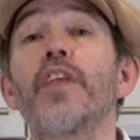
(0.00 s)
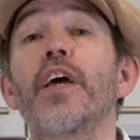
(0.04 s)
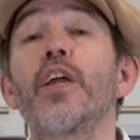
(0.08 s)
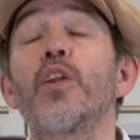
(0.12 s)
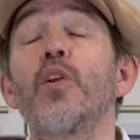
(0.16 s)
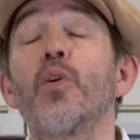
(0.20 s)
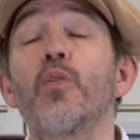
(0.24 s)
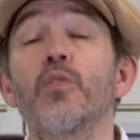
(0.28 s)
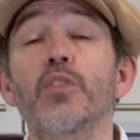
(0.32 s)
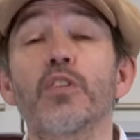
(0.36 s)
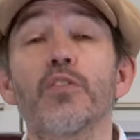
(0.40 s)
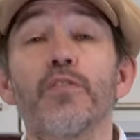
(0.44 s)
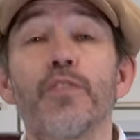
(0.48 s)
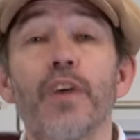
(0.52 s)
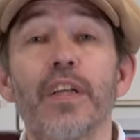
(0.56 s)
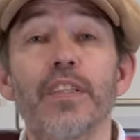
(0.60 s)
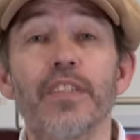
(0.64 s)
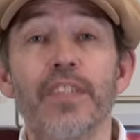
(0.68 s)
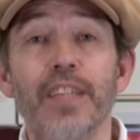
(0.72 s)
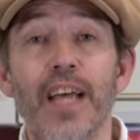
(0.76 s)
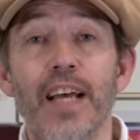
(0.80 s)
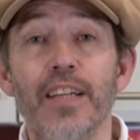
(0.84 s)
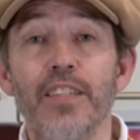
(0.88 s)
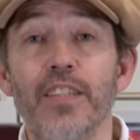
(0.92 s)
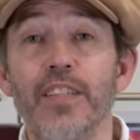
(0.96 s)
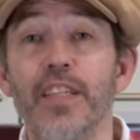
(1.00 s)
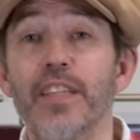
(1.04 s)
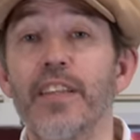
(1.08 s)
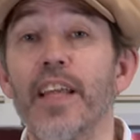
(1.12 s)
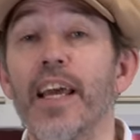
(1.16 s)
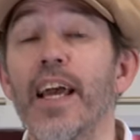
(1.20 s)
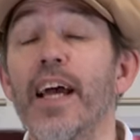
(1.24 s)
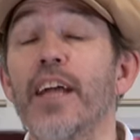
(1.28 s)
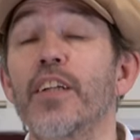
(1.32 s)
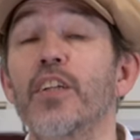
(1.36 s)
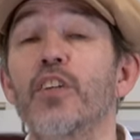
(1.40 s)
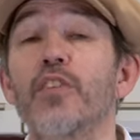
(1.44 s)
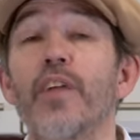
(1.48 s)
they looked fantastic, they
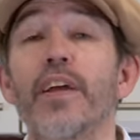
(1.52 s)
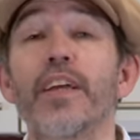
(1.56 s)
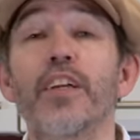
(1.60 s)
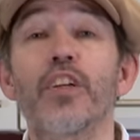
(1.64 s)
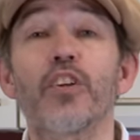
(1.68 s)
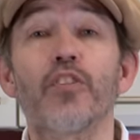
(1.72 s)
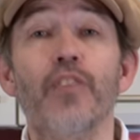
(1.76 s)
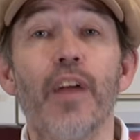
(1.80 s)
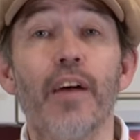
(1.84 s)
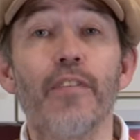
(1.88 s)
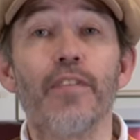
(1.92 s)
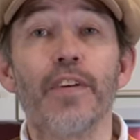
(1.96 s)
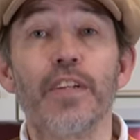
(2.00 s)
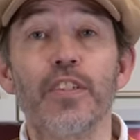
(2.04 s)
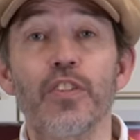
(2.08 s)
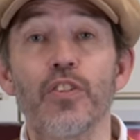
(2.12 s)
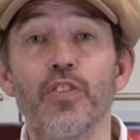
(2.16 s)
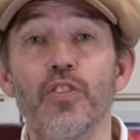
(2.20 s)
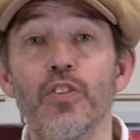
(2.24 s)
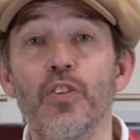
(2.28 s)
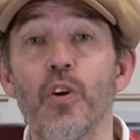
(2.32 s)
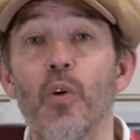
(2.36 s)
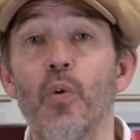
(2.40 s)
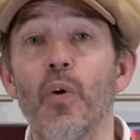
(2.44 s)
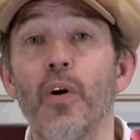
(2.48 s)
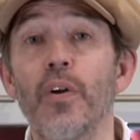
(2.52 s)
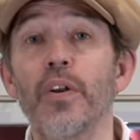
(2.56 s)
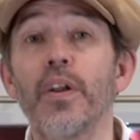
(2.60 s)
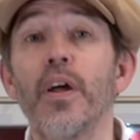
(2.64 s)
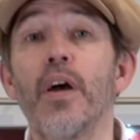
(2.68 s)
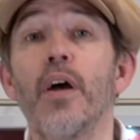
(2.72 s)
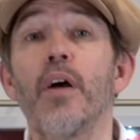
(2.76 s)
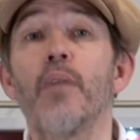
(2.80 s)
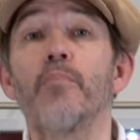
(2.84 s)
had great graphics and so on,